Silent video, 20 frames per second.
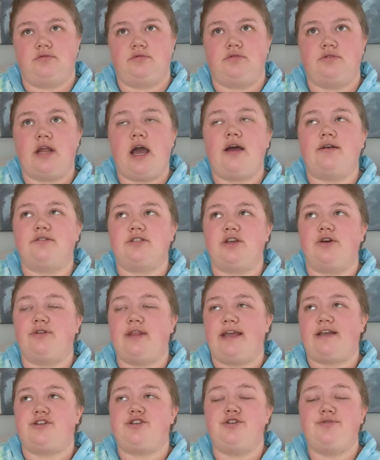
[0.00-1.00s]
Not so
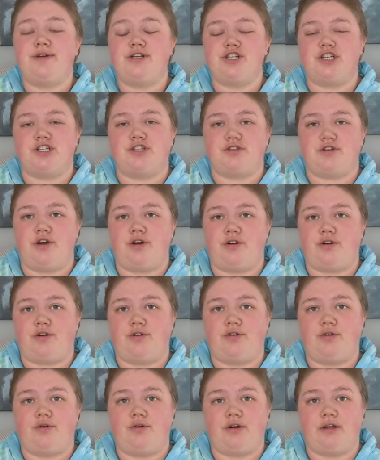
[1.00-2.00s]
like 2 inches
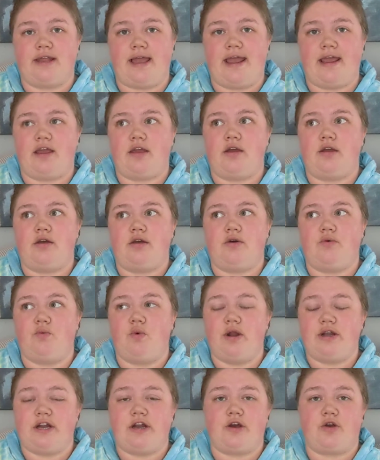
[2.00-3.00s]
total, or like
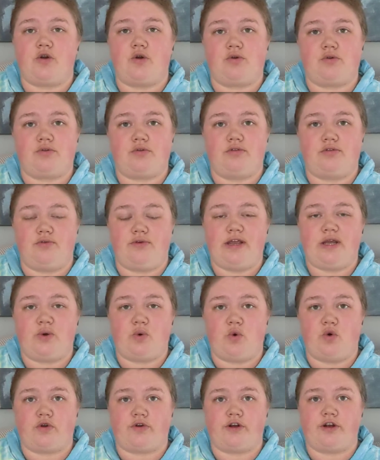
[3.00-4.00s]
1
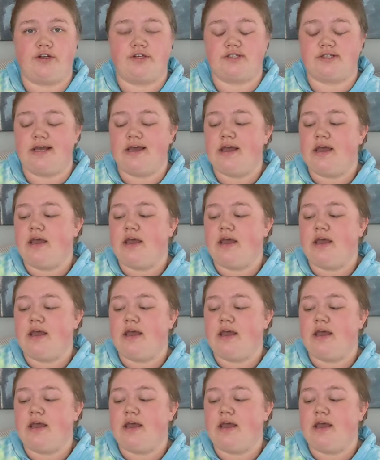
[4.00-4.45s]
3/4,